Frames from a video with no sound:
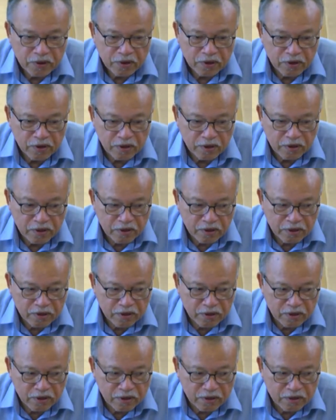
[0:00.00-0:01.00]

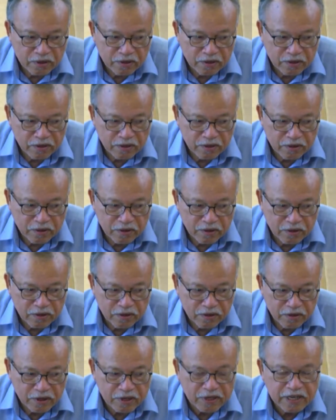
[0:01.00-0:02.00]
uh, the